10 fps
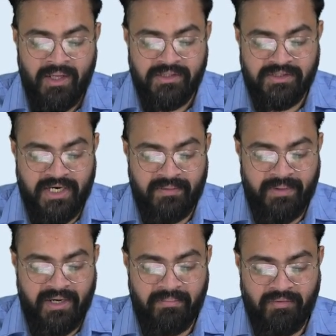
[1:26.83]

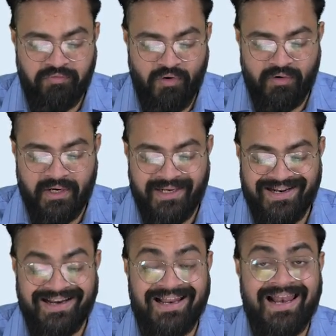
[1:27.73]
Statement number 4, in
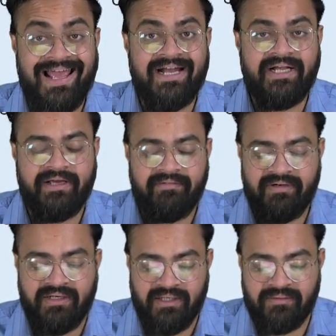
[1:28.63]
a
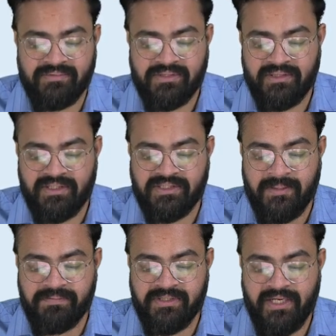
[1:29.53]
relative terms, the
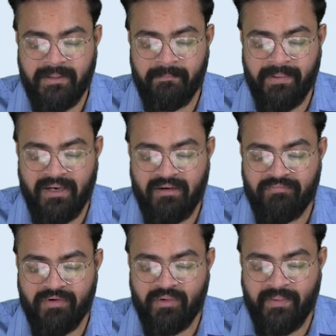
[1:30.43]
subsidy bill
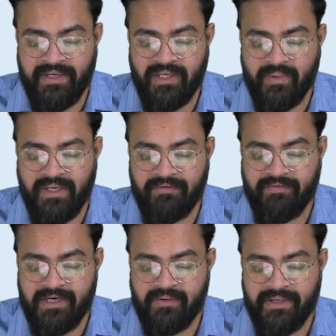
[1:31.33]
for
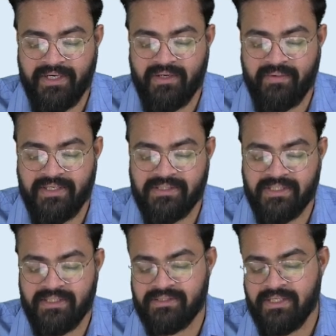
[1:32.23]

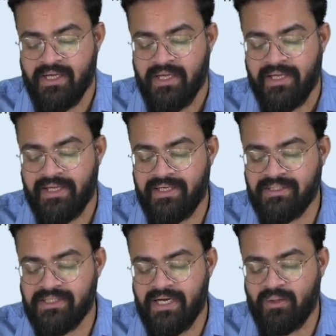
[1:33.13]
2025-2026
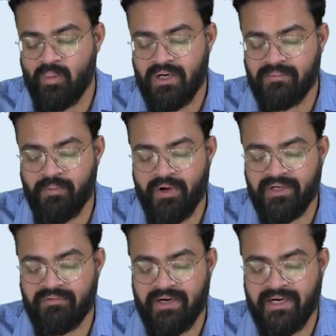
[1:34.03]
is at
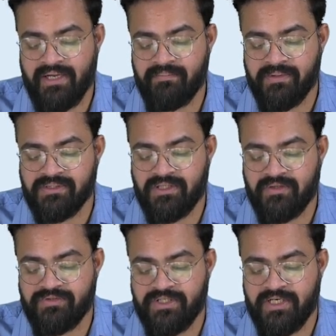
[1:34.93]
1.19%
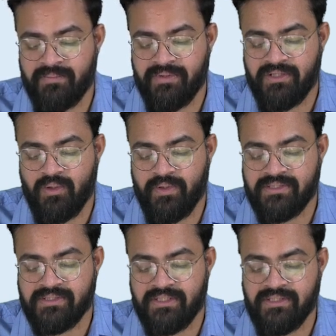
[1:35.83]
of GDP, the
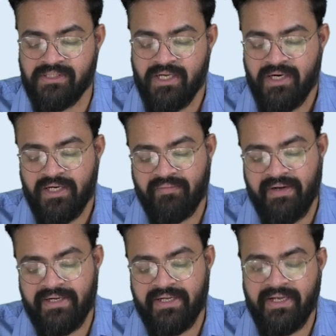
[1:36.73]
lowest since
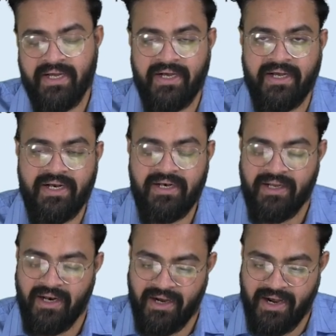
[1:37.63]

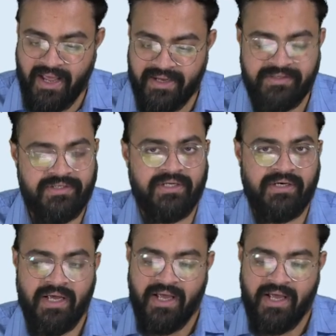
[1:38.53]
2018-19.